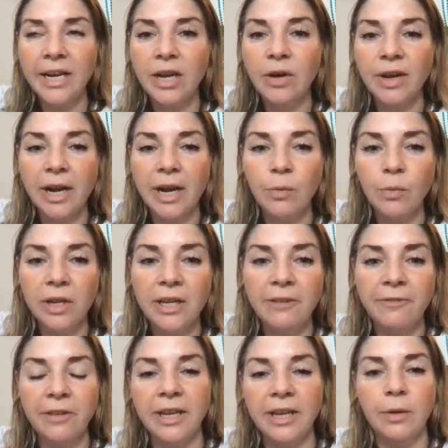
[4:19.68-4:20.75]
I know. And I
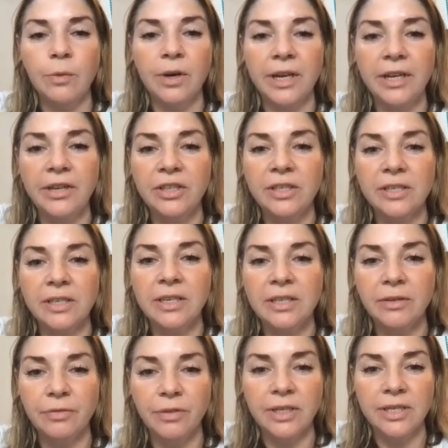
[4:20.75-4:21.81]
really feel like we're in just in a
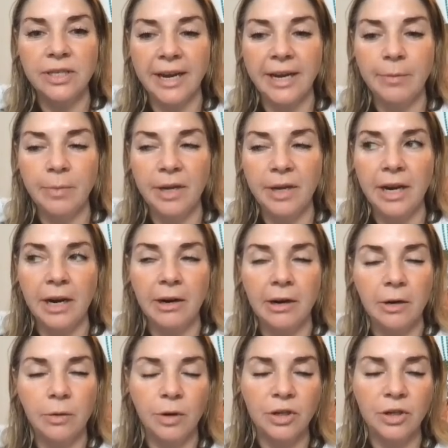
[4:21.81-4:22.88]
different time and
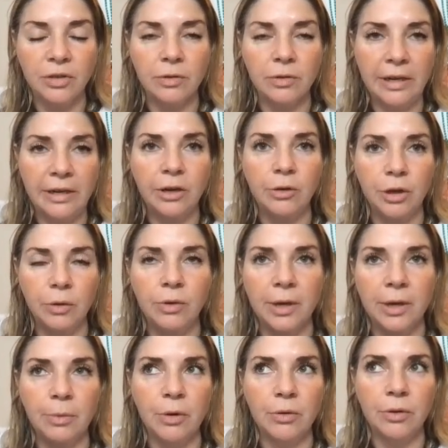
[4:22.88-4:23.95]
era, which I know you and
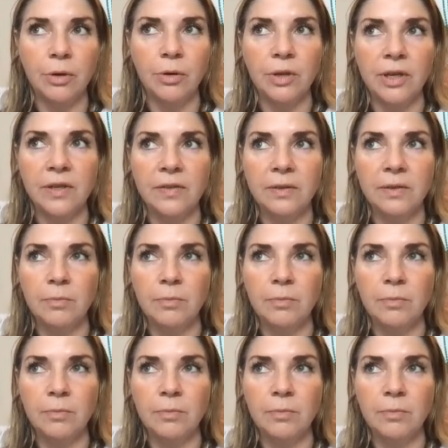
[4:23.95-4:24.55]
I both know this.